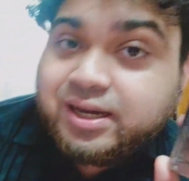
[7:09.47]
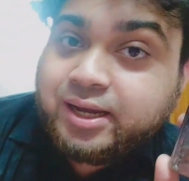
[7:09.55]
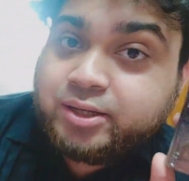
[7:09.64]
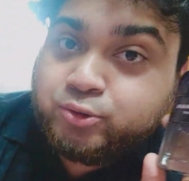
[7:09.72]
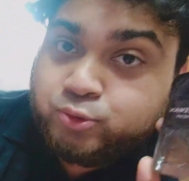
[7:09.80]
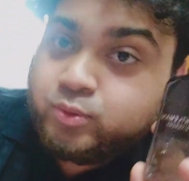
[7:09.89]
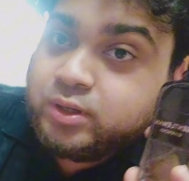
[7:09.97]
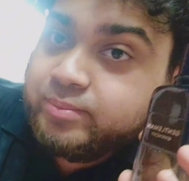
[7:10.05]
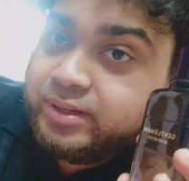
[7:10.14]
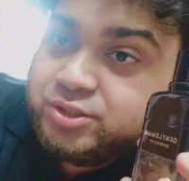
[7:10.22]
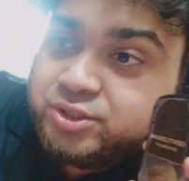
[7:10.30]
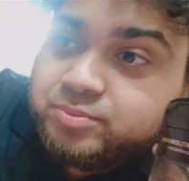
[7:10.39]
I do want to
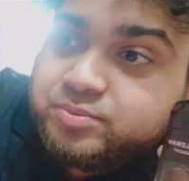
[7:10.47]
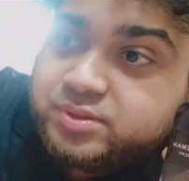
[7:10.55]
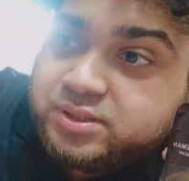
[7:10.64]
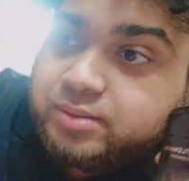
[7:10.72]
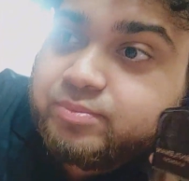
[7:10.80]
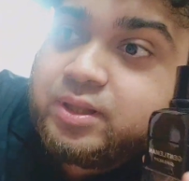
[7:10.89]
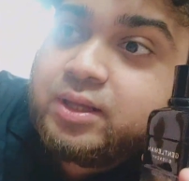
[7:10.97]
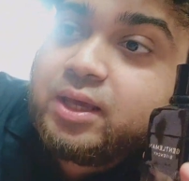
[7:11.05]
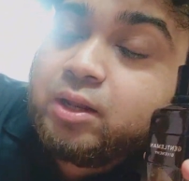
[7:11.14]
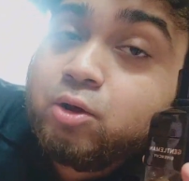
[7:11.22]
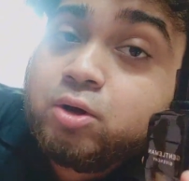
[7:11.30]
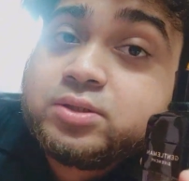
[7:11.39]
mention something
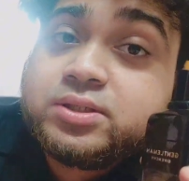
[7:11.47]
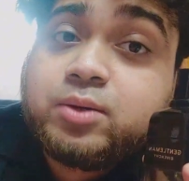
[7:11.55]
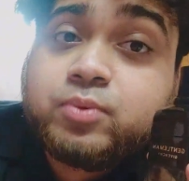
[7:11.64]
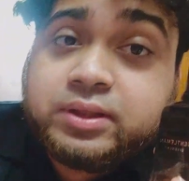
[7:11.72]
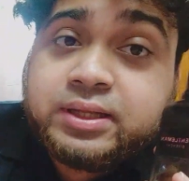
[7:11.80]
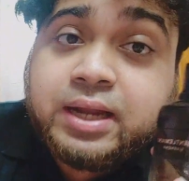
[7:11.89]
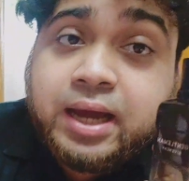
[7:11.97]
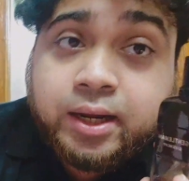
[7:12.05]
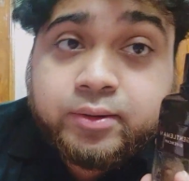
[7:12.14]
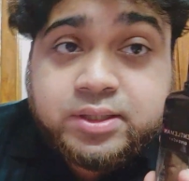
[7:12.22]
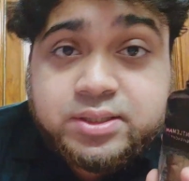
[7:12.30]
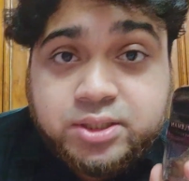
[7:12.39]
alongside with that
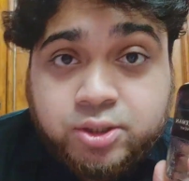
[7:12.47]
iris.